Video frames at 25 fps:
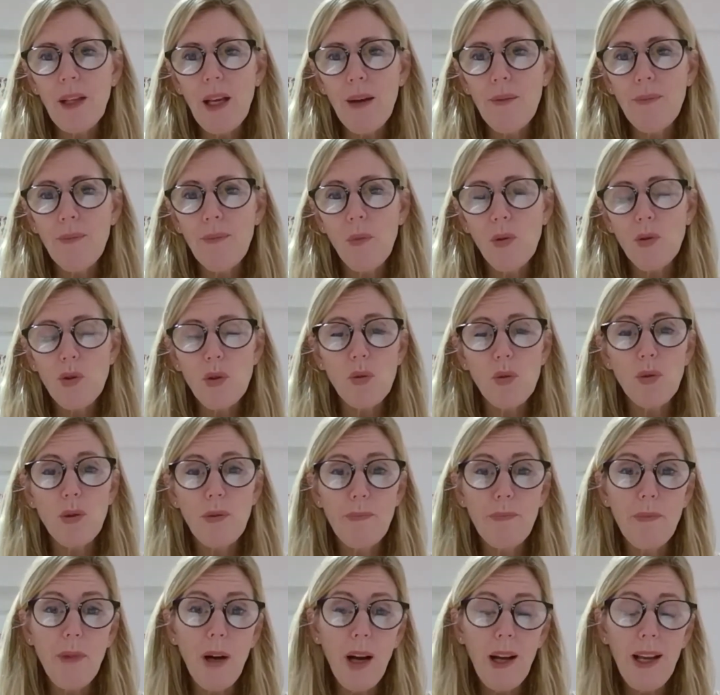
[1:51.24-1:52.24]
what's called a
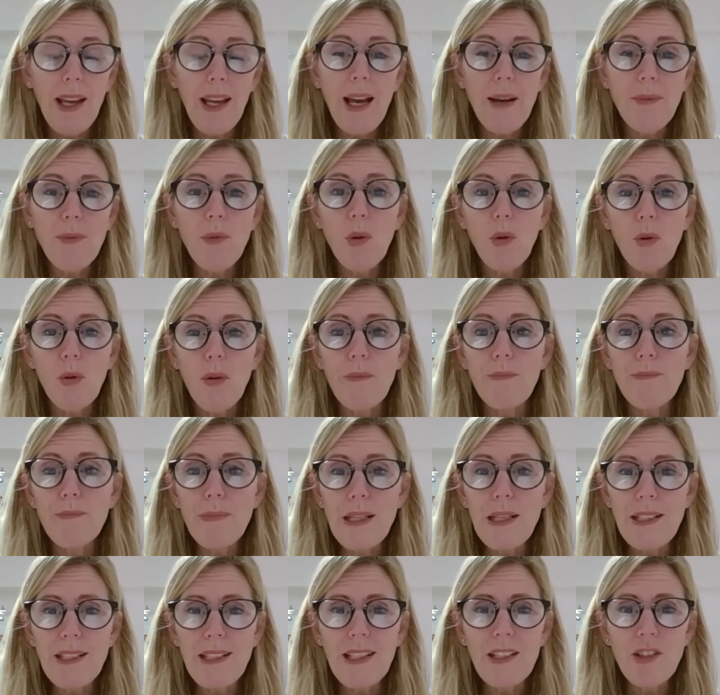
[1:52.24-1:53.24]
MIAM, or a
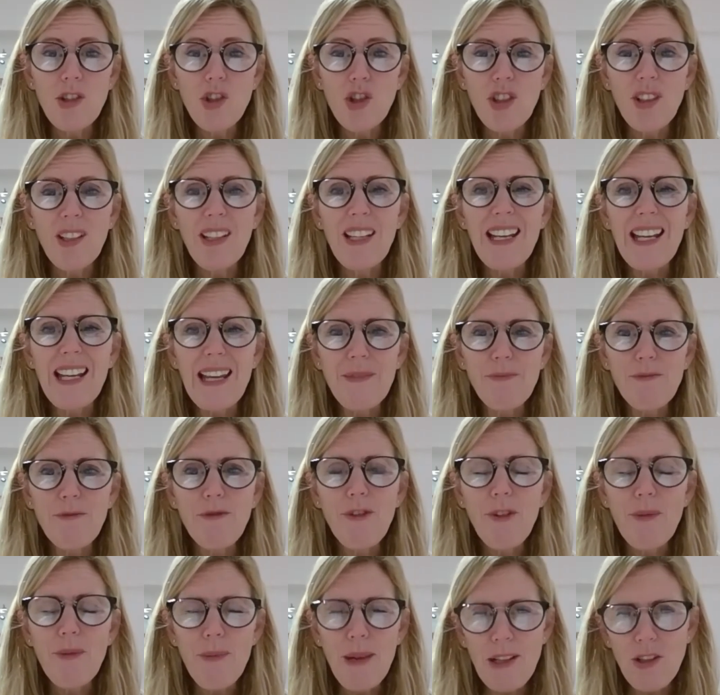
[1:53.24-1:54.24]
mediation
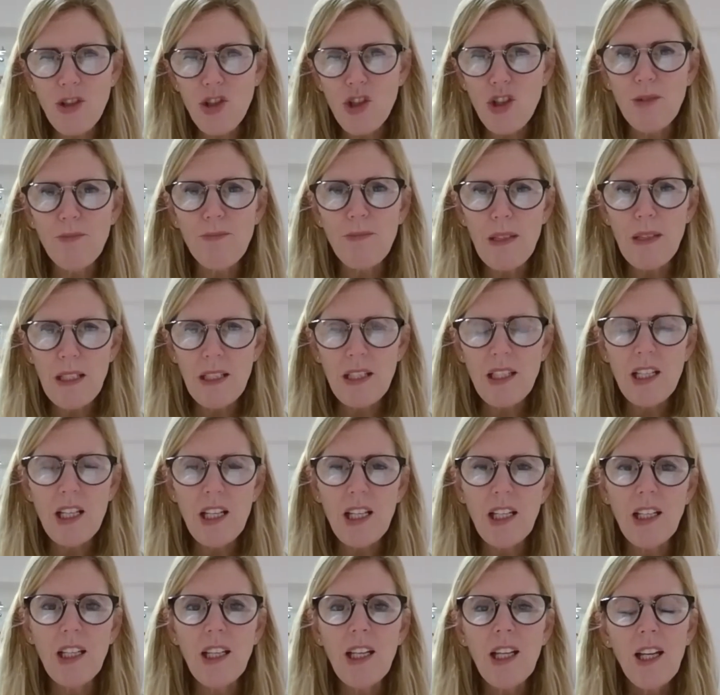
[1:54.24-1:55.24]
information
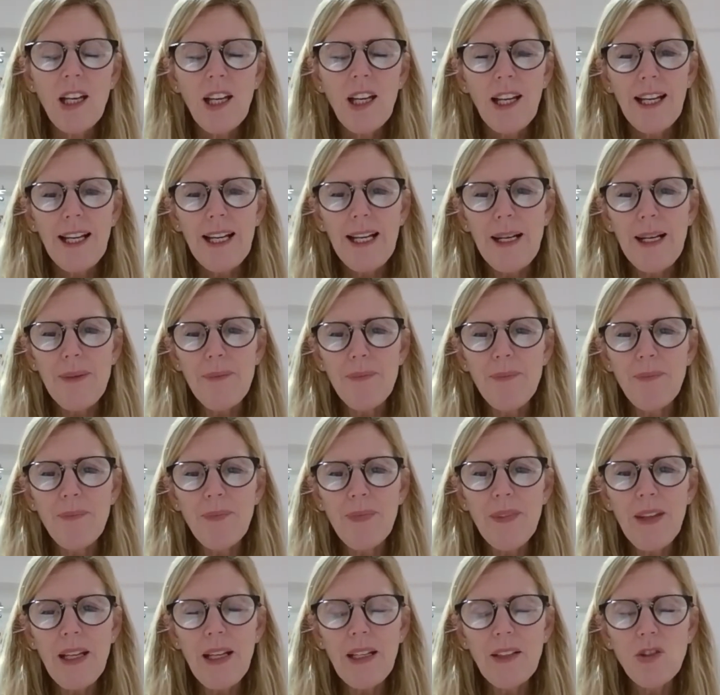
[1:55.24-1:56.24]
meeting,
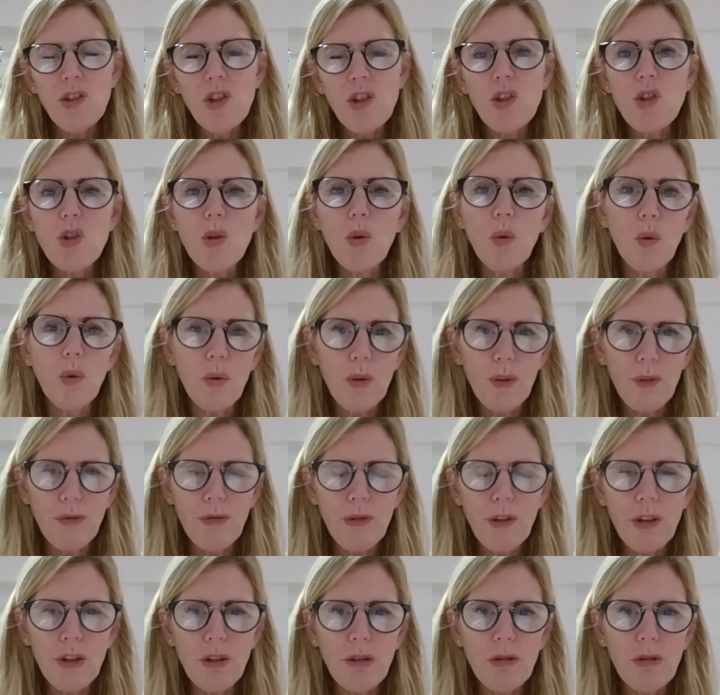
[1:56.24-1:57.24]
to talk
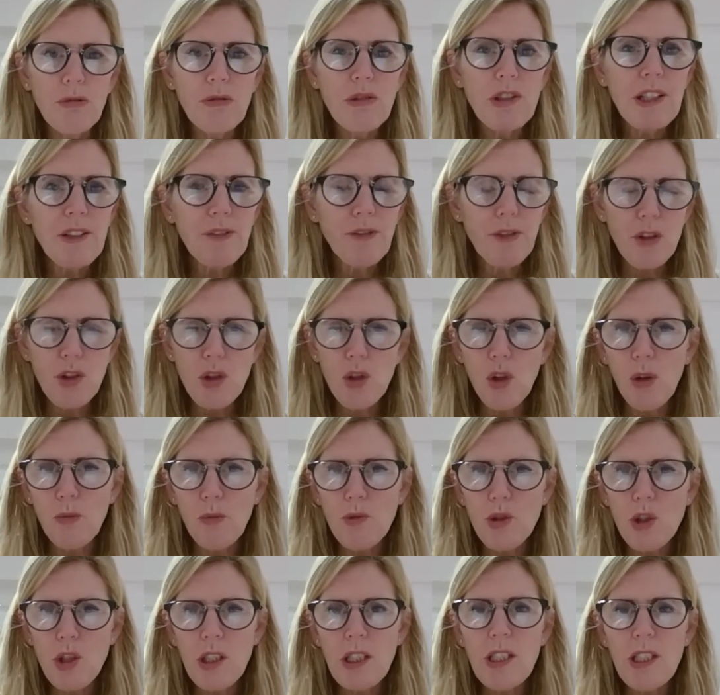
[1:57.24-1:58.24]
through different
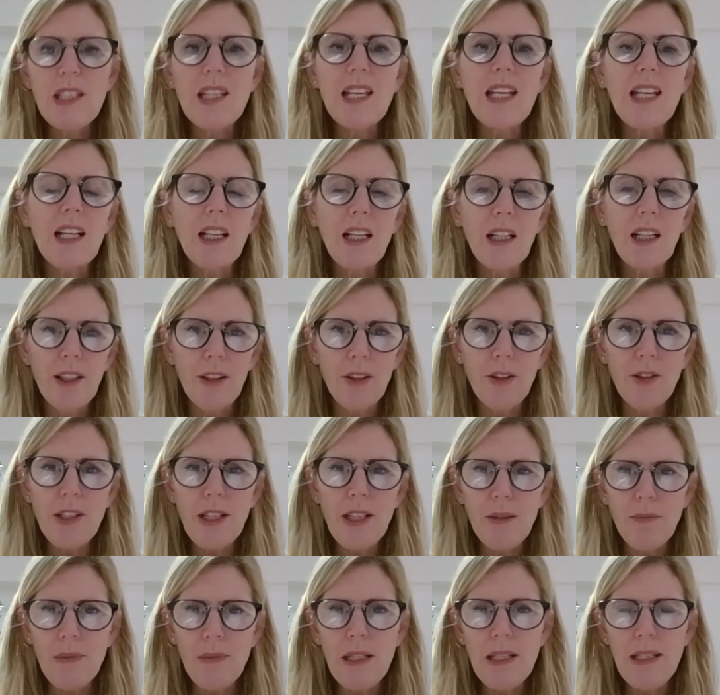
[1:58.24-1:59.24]
options,
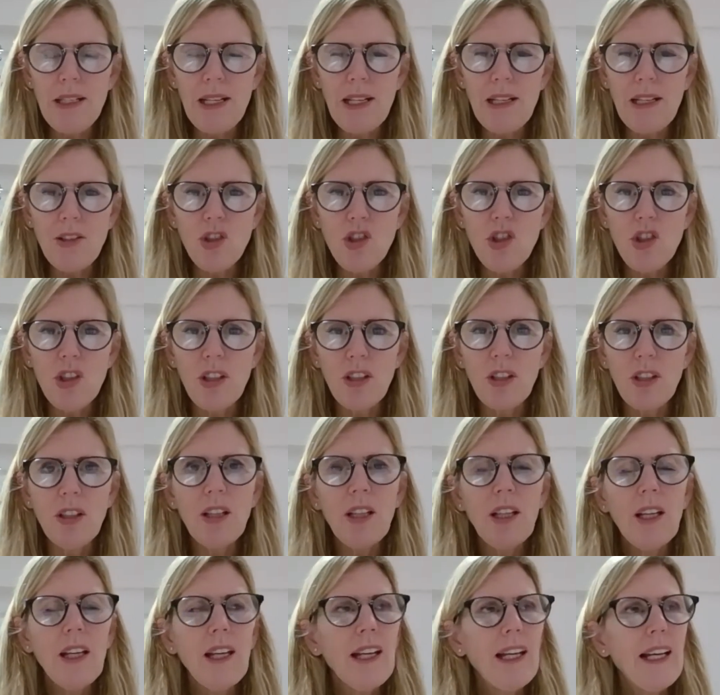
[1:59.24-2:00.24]
including mediation.
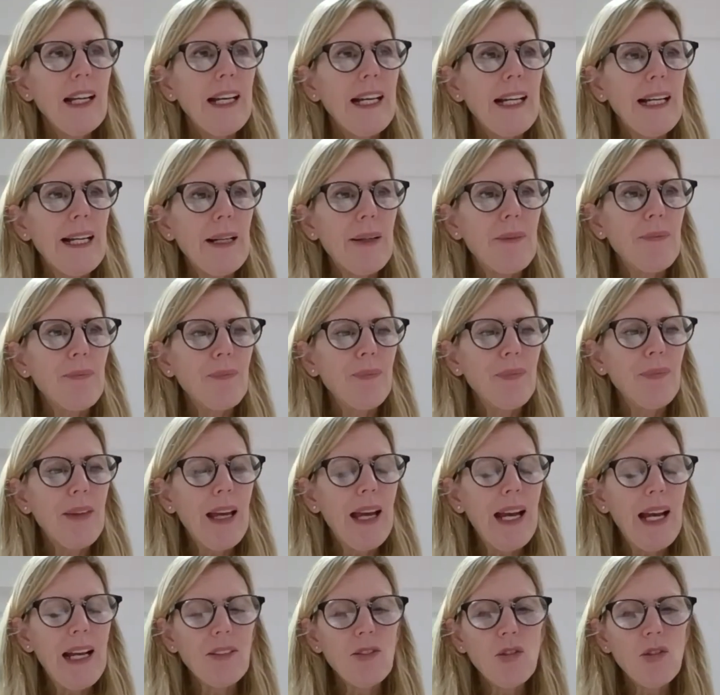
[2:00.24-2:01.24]

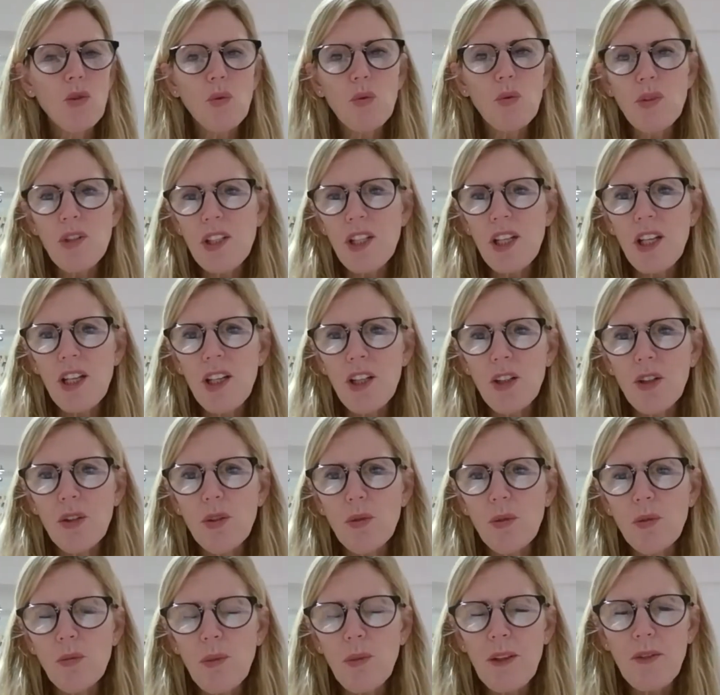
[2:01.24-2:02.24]
And
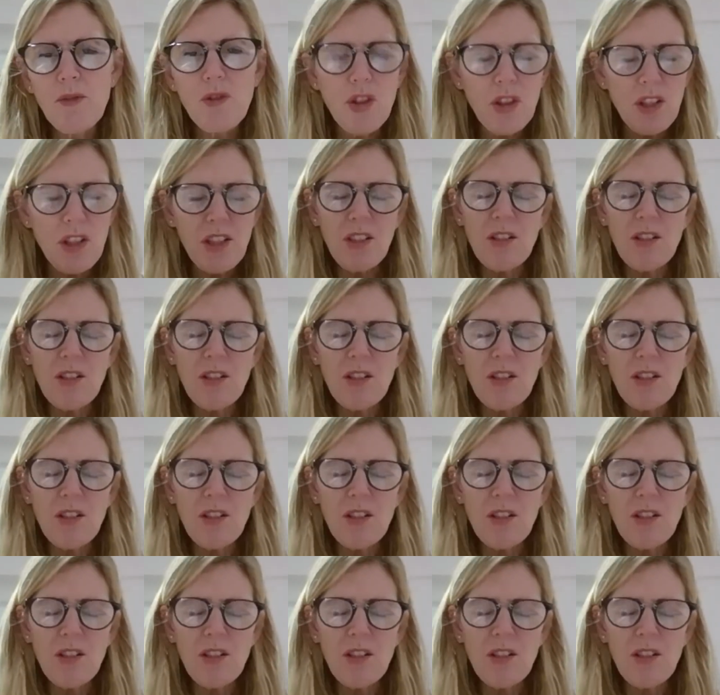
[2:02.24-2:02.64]
also, we've just